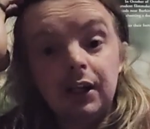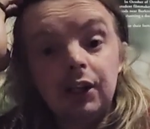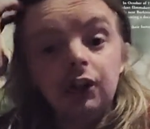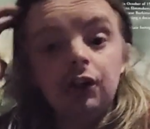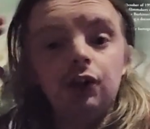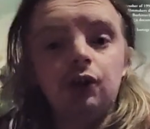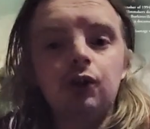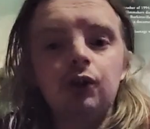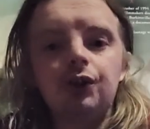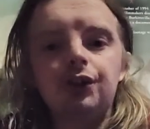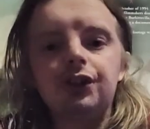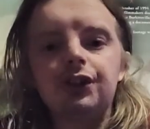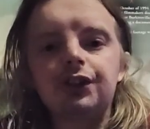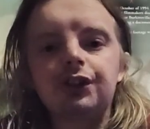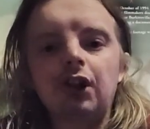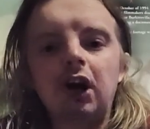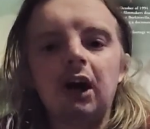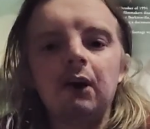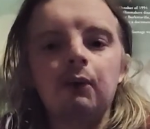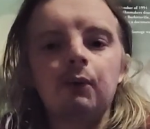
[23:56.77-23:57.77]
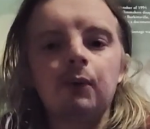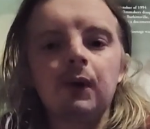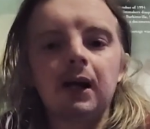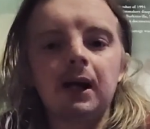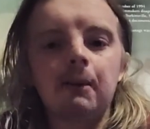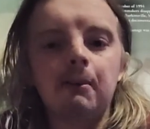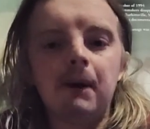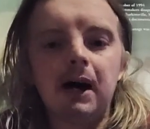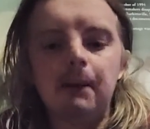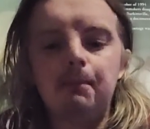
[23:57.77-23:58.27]
you could just like ring
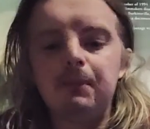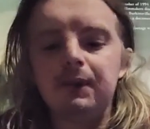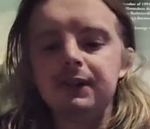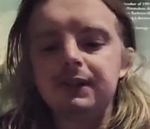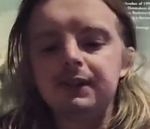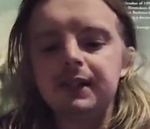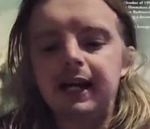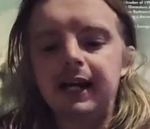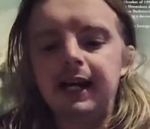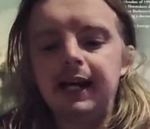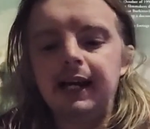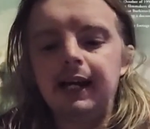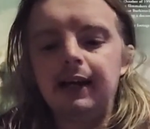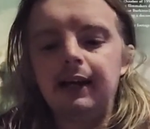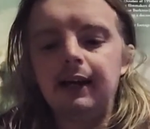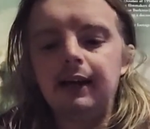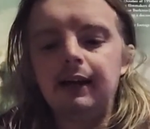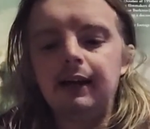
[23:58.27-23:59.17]
them up and say,